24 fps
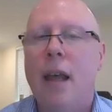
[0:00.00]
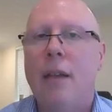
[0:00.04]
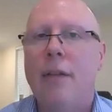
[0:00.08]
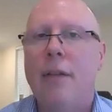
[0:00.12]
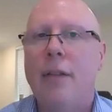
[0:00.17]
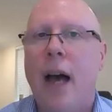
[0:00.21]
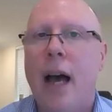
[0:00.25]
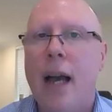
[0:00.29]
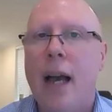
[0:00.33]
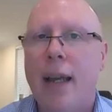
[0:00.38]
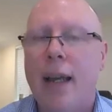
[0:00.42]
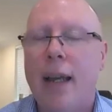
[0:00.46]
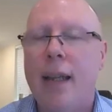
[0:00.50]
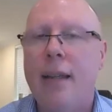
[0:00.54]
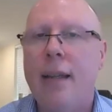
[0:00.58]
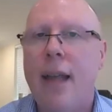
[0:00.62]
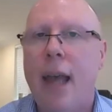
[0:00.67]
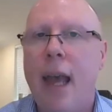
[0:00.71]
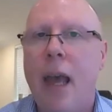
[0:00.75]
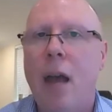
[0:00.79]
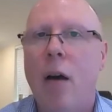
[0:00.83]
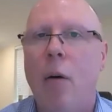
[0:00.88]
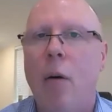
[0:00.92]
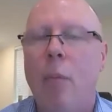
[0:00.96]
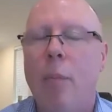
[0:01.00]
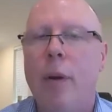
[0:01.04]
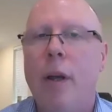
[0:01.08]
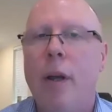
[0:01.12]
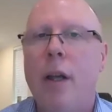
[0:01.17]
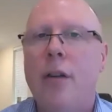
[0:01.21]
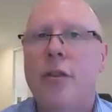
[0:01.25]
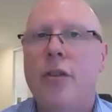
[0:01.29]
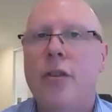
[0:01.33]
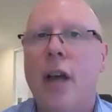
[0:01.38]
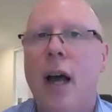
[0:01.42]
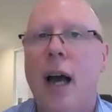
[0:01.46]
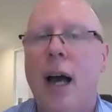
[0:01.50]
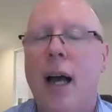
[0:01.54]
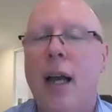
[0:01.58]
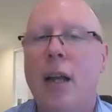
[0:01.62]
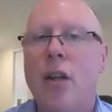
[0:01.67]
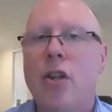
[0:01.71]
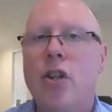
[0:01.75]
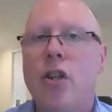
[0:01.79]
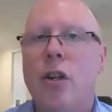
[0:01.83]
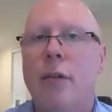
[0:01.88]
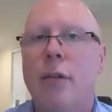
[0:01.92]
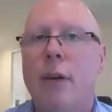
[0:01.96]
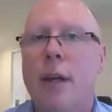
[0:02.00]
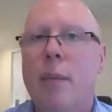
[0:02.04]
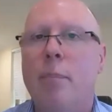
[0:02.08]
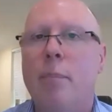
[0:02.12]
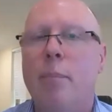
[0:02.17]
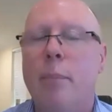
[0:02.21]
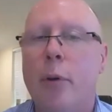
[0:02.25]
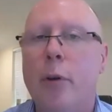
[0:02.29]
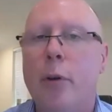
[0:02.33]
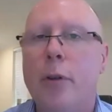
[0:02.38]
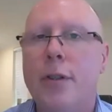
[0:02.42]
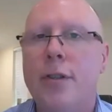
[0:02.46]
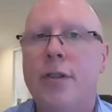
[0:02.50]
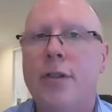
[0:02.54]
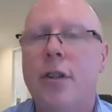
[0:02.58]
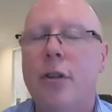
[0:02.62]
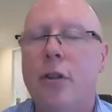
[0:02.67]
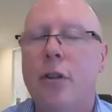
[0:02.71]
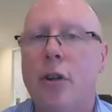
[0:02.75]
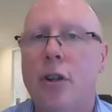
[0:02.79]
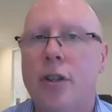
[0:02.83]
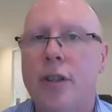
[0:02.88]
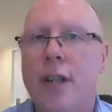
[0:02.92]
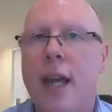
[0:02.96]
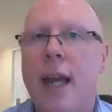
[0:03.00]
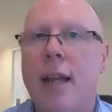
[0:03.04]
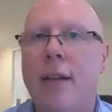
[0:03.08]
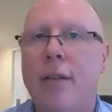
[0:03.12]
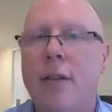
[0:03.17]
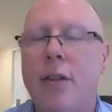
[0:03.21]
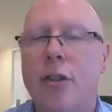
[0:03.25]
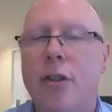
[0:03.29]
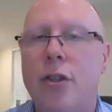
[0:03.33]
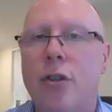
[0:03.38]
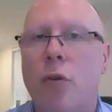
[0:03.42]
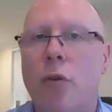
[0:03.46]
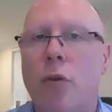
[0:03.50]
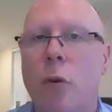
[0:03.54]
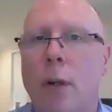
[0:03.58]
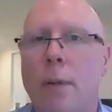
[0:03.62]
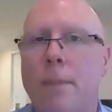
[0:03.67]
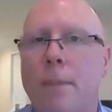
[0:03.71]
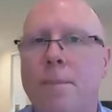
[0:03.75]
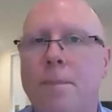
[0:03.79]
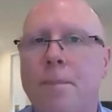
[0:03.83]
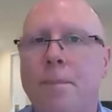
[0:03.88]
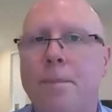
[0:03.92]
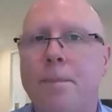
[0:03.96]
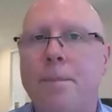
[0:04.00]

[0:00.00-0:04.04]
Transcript: that can help to actually boost your tender score.